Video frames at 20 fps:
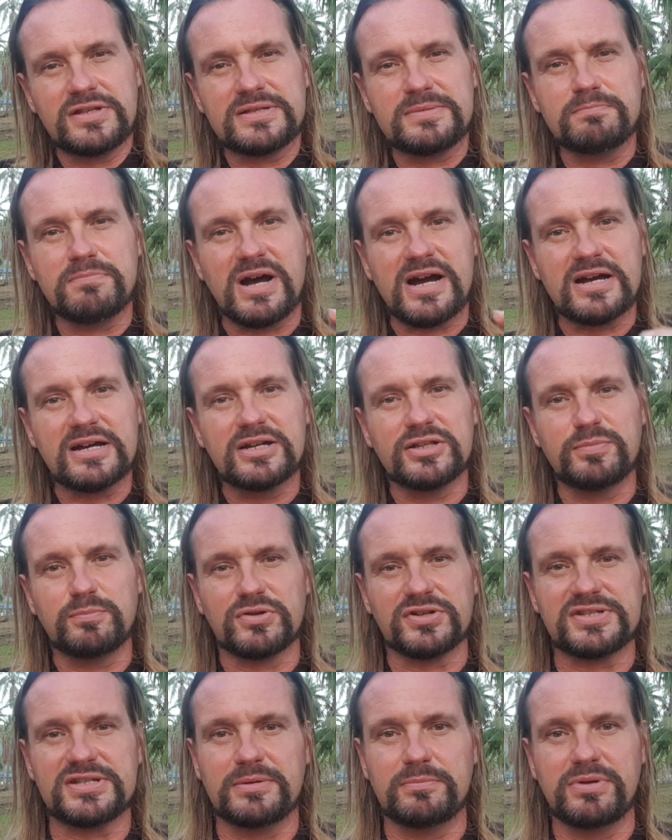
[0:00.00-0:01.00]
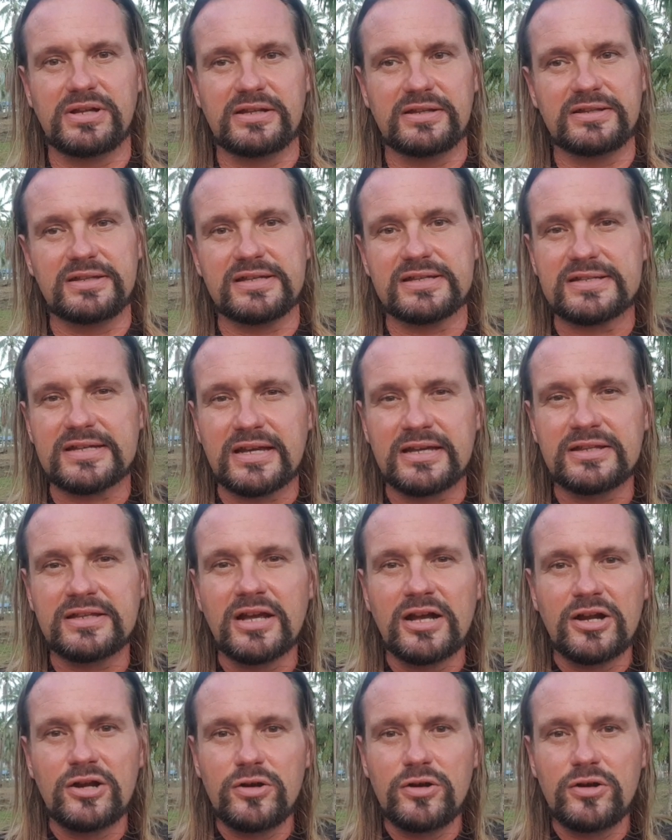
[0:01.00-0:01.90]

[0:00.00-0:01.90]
market possibilities, and